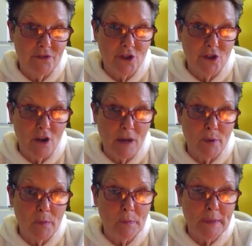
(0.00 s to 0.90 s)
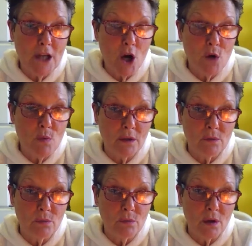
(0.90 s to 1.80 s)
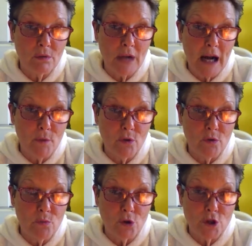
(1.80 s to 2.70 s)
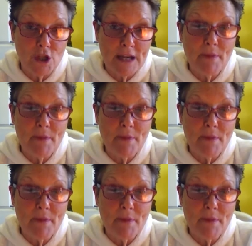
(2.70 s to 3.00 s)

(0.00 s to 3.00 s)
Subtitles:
you know, and probably no one will come on and watch it,